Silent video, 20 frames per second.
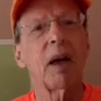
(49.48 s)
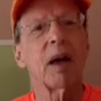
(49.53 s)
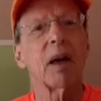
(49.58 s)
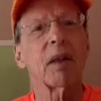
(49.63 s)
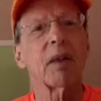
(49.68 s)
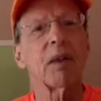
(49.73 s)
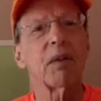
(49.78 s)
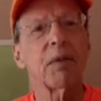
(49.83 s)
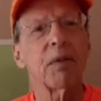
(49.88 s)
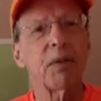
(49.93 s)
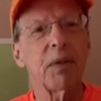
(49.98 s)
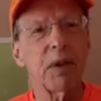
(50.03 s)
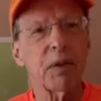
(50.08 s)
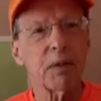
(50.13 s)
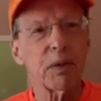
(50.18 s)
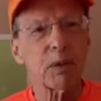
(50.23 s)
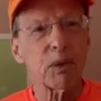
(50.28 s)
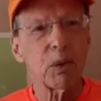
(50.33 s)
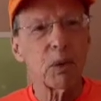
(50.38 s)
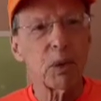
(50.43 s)
The
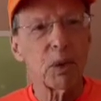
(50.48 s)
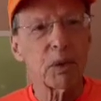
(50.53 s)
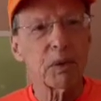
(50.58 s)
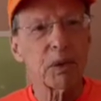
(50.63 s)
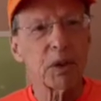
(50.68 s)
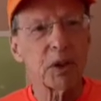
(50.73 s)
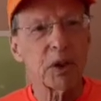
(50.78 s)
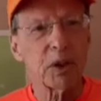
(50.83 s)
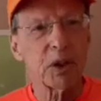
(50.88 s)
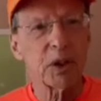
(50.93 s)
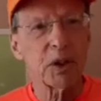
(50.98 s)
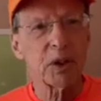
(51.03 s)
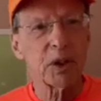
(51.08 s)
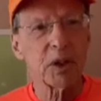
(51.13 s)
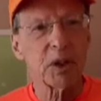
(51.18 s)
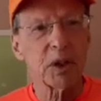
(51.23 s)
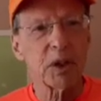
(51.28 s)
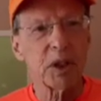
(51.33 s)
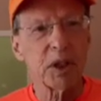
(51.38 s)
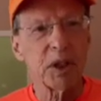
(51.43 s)
fifth law of
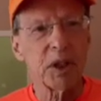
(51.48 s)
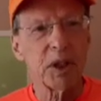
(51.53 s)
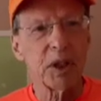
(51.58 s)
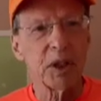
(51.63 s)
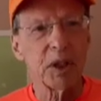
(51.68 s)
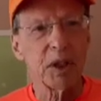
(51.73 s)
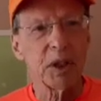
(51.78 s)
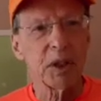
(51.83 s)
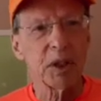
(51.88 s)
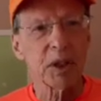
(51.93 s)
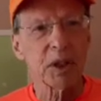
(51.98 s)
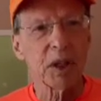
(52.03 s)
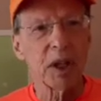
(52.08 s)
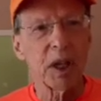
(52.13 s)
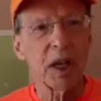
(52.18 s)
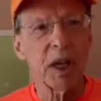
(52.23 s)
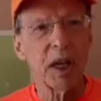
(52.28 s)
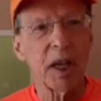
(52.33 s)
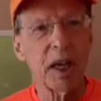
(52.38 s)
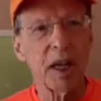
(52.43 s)
consistency is
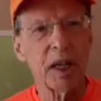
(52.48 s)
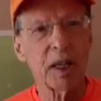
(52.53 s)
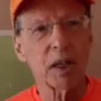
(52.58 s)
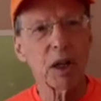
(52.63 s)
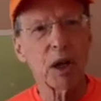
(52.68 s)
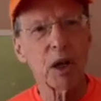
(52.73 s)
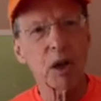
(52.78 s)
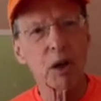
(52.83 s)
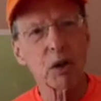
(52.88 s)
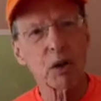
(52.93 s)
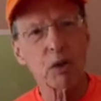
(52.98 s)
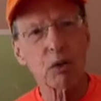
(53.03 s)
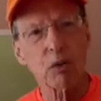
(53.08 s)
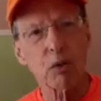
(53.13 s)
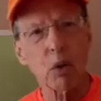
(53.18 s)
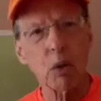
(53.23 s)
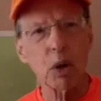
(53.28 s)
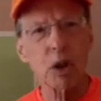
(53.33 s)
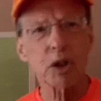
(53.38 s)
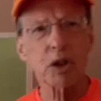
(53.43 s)
hit
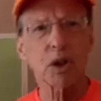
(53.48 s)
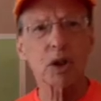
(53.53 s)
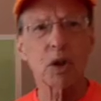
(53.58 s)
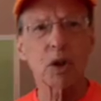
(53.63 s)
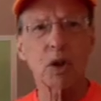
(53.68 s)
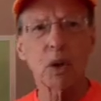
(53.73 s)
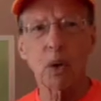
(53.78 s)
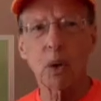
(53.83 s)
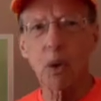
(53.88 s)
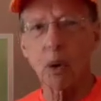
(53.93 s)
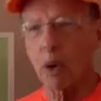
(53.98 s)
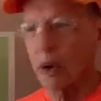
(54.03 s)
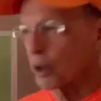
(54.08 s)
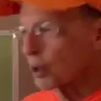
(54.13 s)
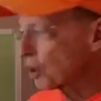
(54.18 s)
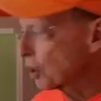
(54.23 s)
cross court